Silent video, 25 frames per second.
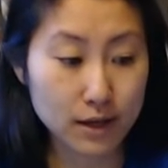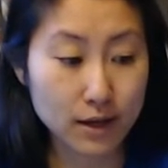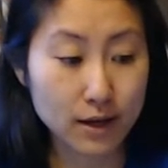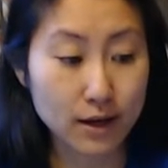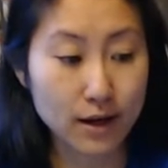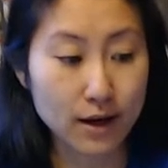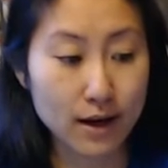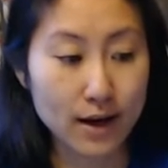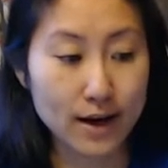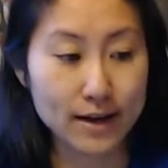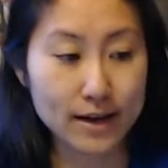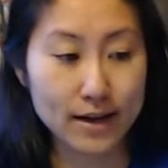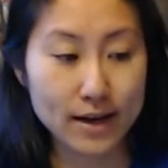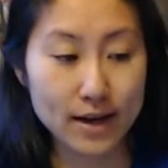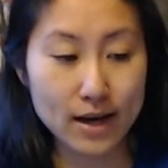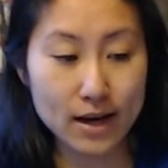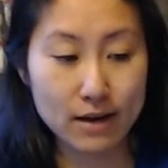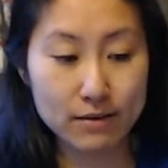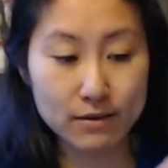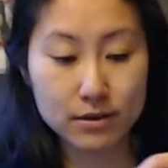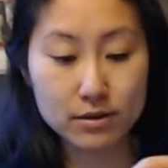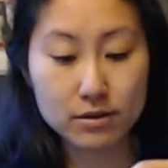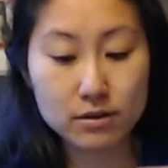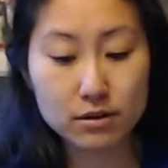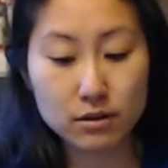I
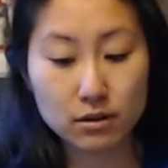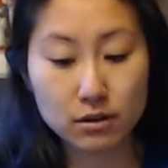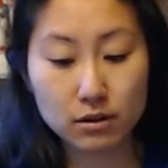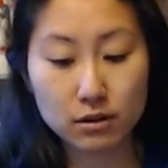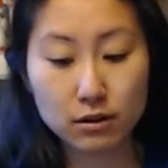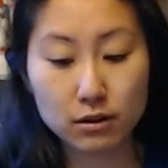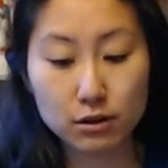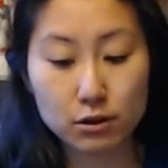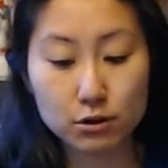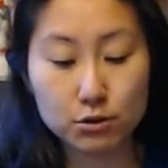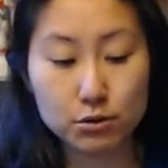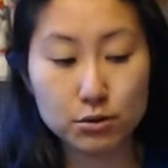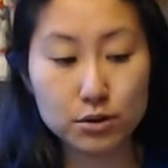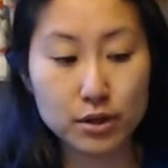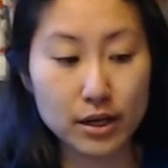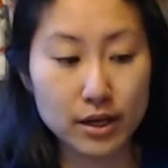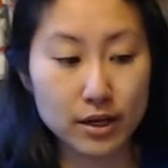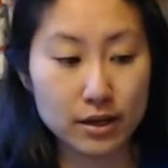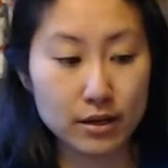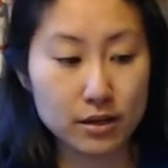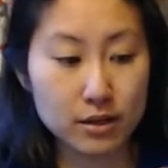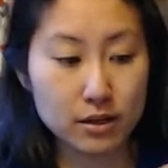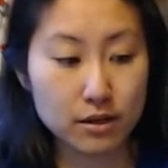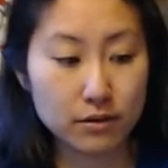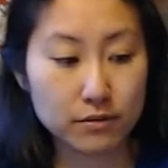haven't glued
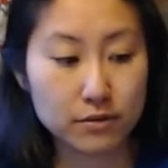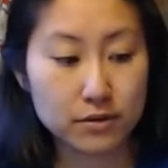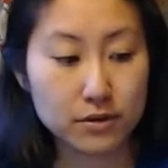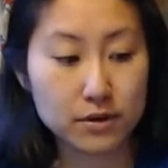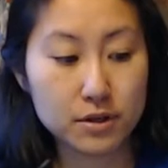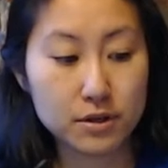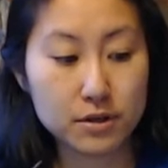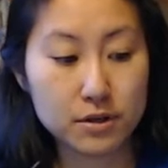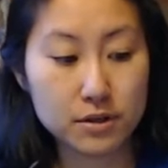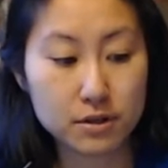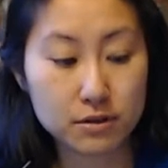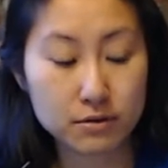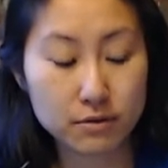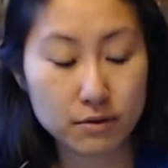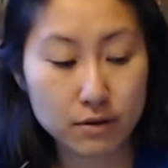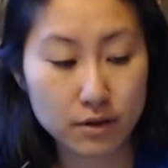any of these